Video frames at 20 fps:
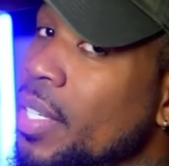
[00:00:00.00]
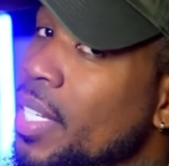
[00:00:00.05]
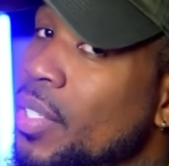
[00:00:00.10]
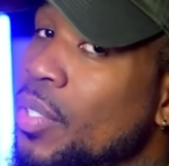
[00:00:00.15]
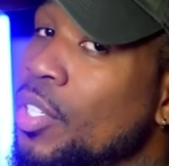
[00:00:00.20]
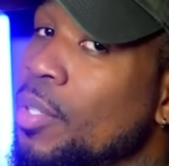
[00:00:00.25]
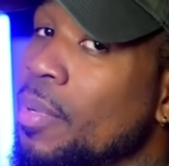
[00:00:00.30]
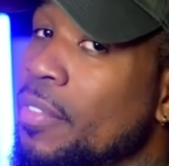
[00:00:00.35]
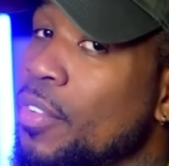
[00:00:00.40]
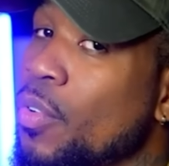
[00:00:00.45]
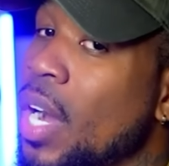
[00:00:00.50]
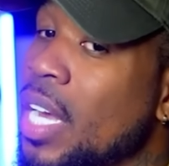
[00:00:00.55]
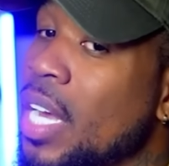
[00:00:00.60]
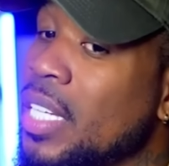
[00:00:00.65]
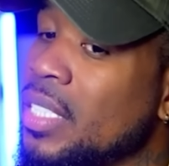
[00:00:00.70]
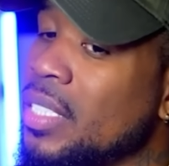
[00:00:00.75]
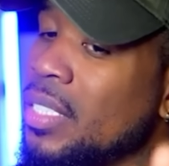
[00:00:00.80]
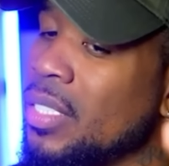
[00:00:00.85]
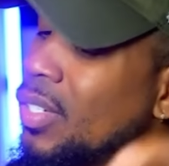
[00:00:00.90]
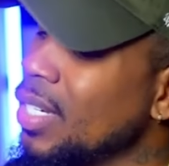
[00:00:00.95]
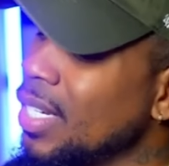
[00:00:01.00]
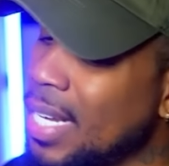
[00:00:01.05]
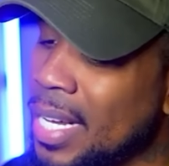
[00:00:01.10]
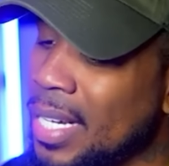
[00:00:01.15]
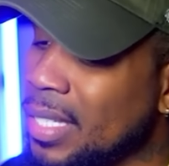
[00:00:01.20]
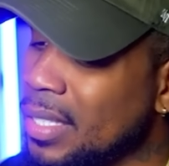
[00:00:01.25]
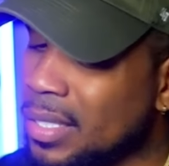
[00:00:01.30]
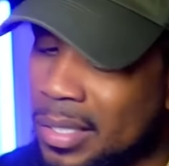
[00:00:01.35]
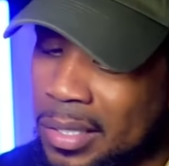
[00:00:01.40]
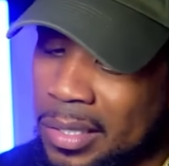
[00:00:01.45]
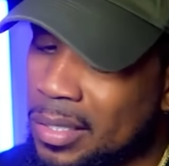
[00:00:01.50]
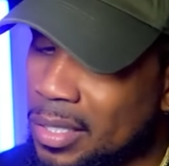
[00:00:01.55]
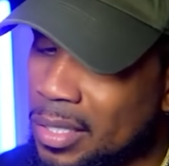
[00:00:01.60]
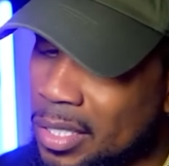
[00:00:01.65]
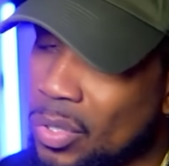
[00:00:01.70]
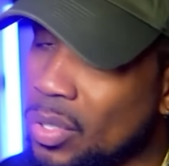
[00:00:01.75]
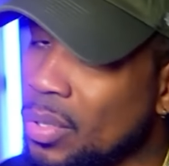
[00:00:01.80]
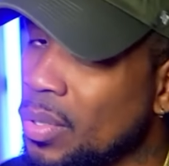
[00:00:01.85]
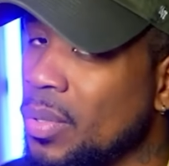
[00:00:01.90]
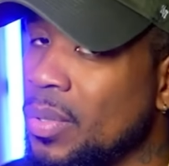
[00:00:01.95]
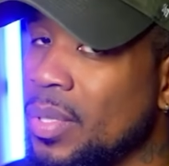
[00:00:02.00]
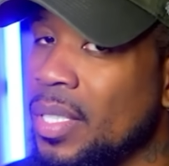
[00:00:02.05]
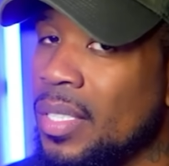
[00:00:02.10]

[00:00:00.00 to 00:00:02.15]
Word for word: Bro. If you watching, go ahead and like it. Just do it real